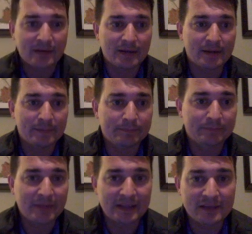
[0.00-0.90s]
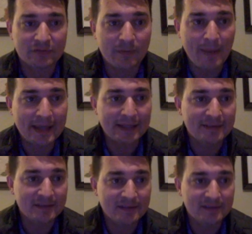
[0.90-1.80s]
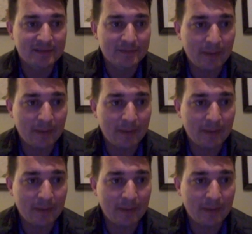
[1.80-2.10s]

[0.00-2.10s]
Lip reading: at least from my lessons,